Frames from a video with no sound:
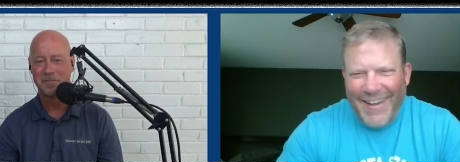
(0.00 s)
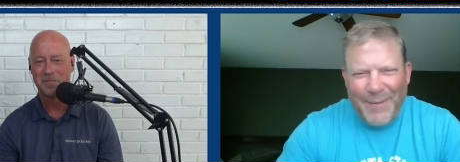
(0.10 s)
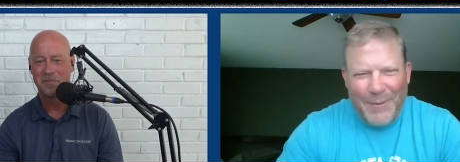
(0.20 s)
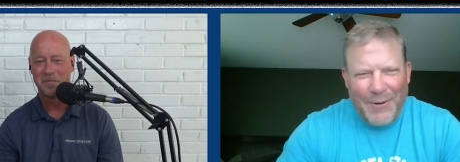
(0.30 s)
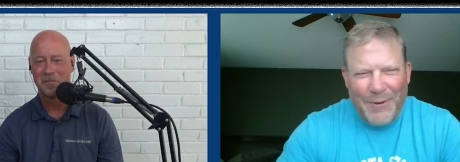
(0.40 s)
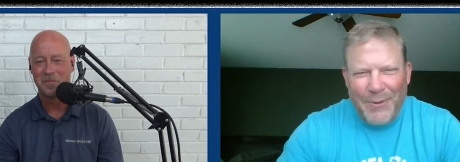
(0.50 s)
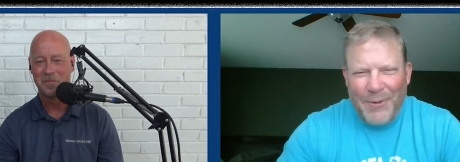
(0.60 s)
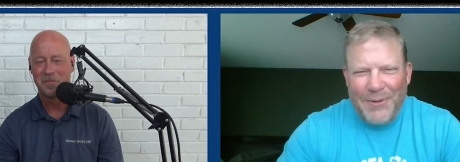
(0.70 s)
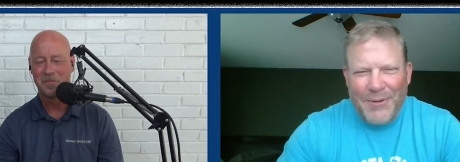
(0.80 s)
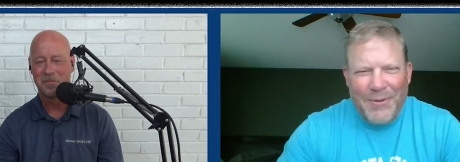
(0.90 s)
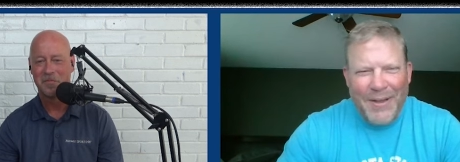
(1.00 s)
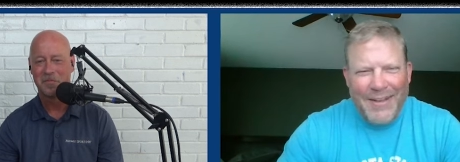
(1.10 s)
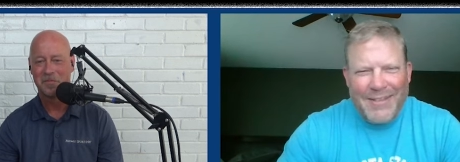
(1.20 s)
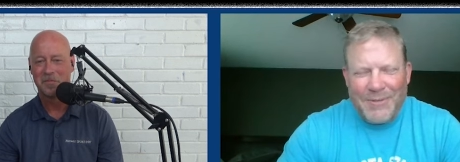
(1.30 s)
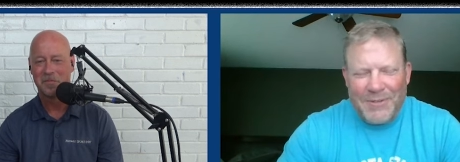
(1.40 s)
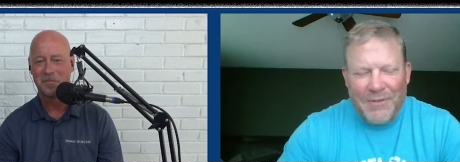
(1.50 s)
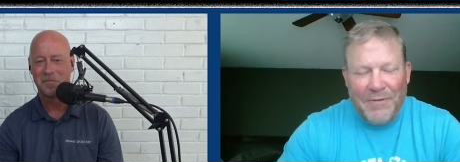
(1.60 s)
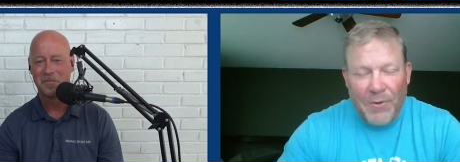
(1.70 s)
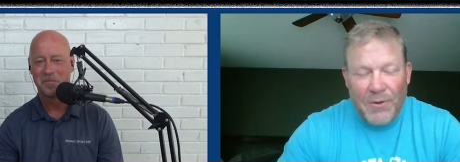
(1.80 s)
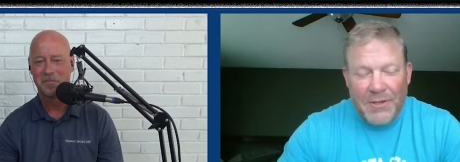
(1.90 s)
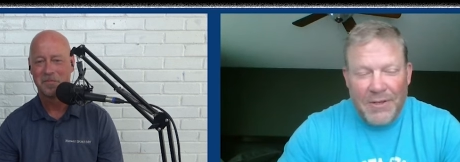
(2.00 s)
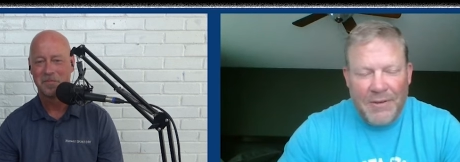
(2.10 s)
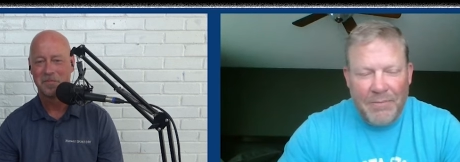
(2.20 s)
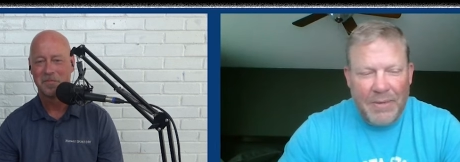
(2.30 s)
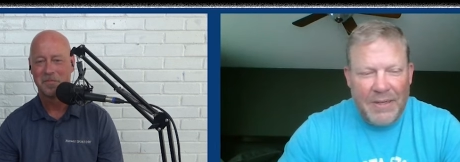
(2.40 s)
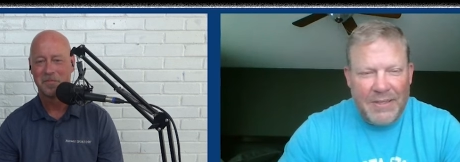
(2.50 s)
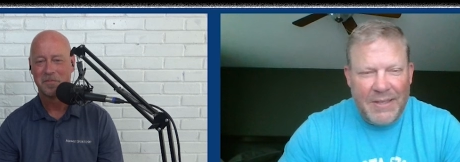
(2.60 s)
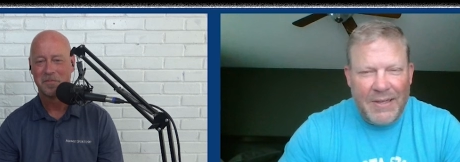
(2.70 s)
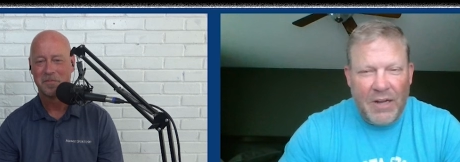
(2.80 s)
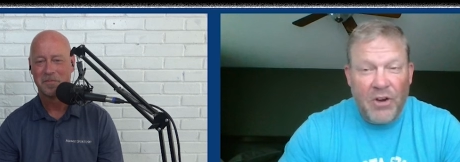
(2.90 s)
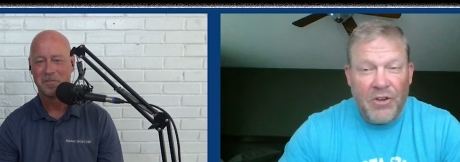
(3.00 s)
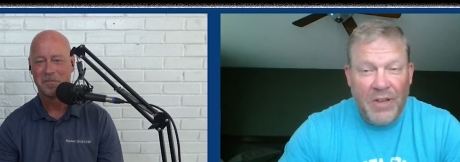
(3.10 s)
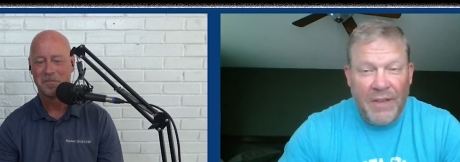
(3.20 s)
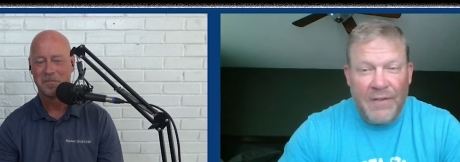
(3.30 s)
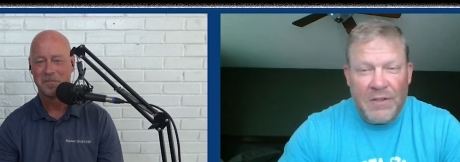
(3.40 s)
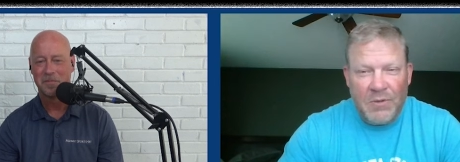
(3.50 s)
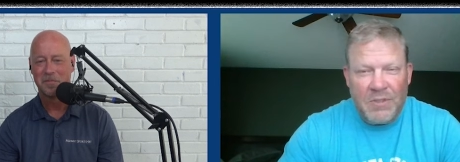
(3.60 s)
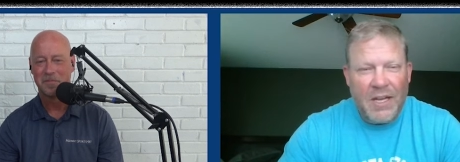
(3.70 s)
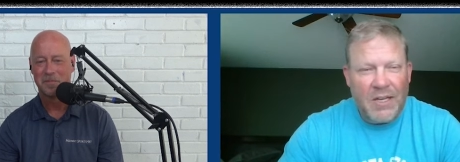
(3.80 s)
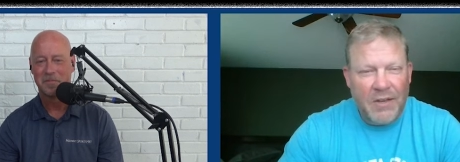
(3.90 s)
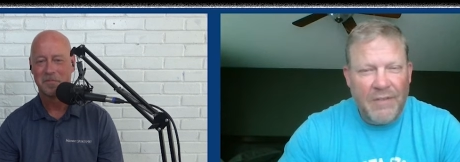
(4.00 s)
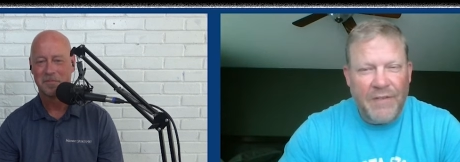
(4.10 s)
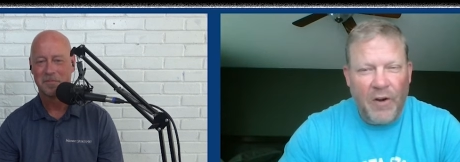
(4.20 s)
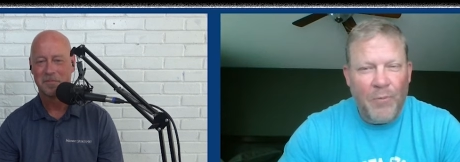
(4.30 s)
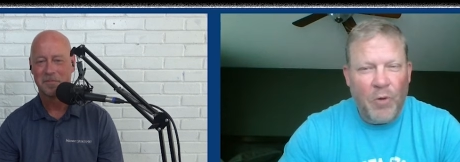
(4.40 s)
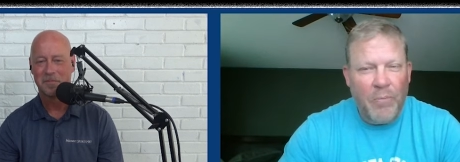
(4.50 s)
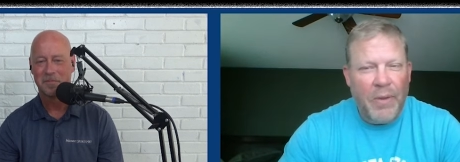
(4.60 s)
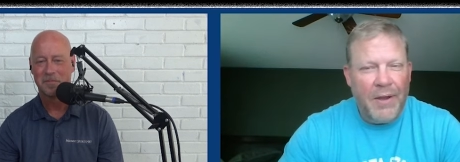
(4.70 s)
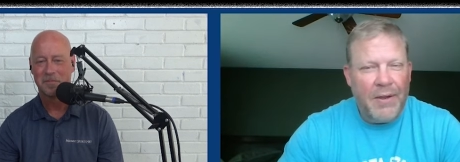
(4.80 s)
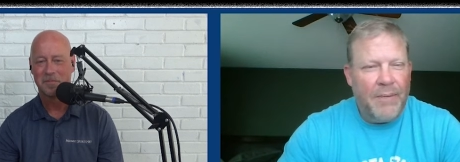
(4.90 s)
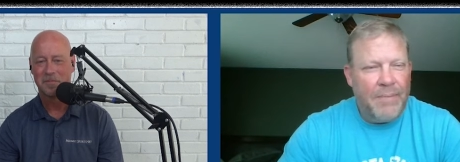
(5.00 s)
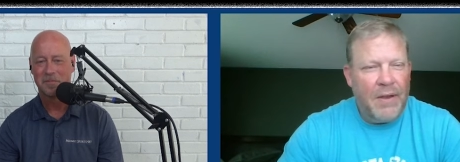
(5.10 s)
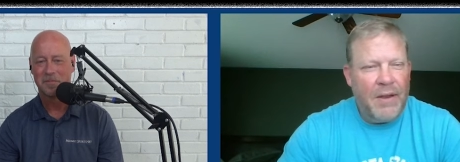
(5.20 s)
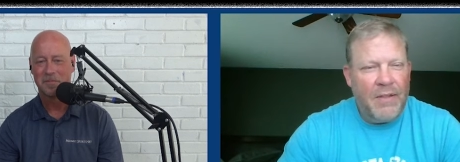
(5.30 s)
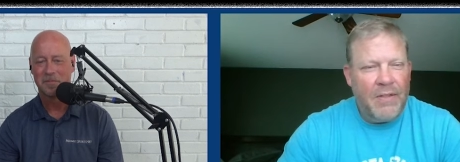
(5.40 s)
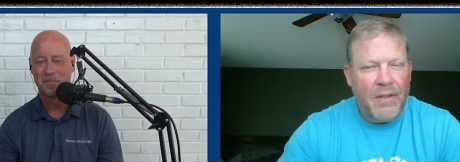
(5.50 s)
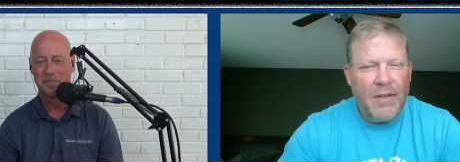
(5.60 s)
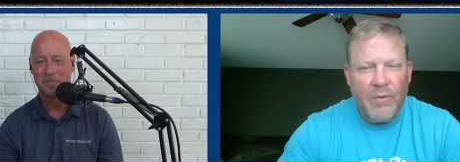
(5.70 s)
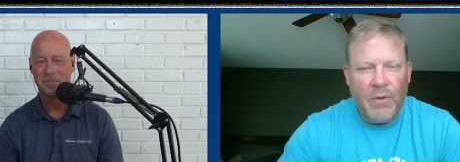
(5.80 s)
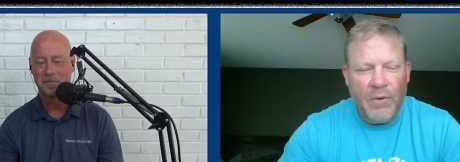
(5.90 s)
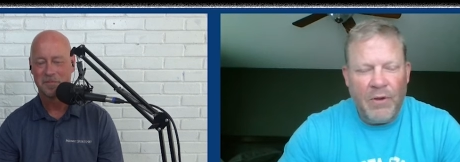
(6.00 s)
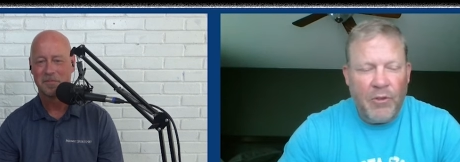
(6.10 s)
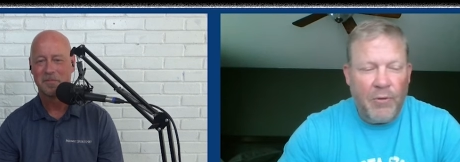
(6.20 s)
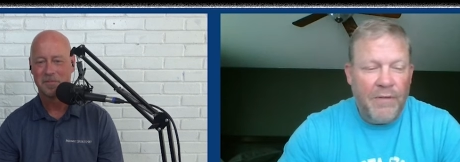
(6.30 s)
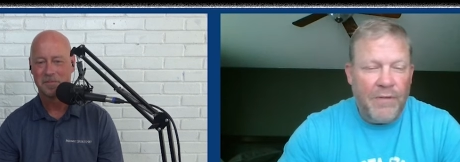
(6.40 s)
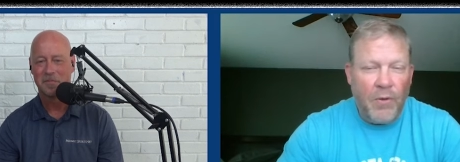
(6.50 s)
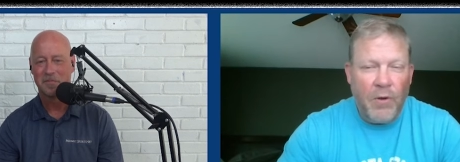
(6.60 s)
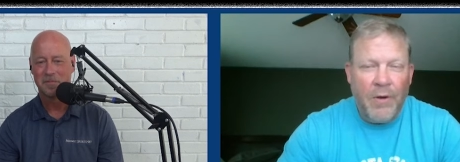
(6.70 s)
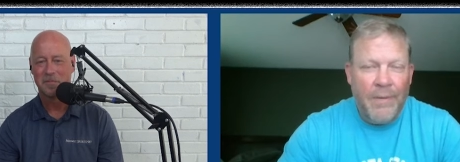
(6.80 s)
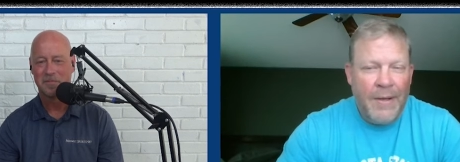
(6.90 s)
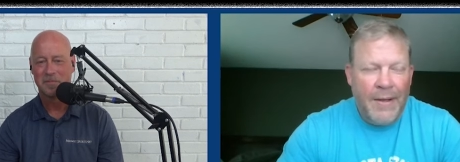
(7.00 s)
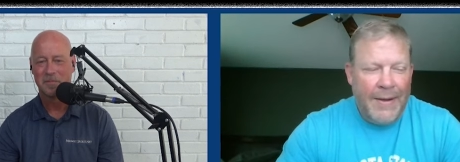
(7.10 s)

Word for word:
Speaker 1: I mean, we were rolling through guys. It was unfortunate, but uh, our defense was actually far more banged up than anything. We run a 3 4.